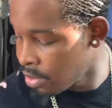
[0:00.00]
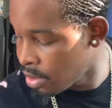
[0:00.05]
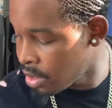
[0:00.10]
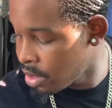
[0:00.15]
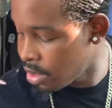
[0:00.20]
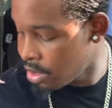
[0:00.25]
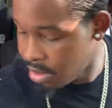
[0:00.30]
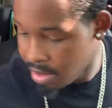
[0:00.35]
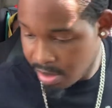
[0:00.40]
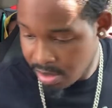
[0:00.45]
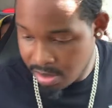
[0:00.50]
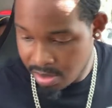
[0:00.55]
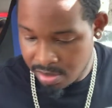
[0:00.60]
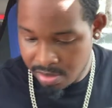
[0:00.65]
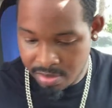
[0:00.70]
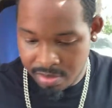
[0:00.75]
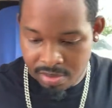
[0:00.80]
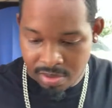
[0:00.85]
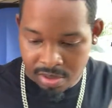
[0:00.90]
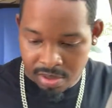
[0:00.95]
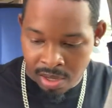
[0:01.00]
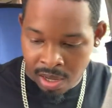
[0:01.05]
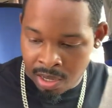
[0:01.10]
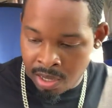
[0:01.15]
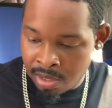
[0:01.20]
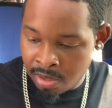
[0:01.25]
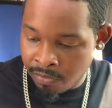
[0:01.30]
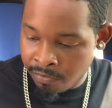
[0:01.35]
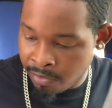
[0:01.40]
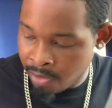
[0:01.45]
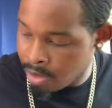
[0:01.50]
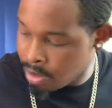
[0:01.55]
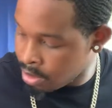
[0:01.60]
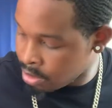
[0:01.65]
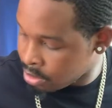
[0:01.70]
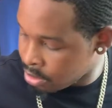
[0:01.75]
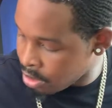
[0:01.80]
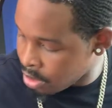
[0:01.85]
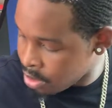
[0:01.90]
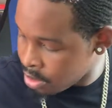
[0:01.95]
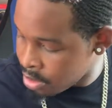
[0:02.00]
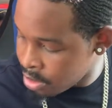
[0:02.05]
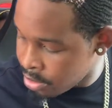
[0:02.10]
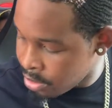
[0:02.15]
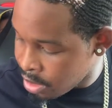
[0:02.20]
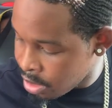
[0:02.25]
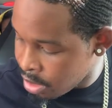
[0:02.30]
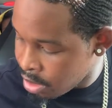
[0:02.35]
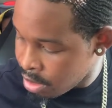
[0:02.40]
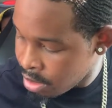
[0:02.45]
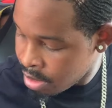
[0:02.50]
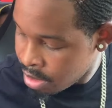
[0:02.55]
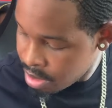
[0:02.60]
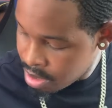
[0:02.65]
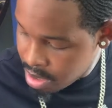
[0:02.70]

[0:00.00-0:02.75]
Right. I got the vlog started already. Yeah.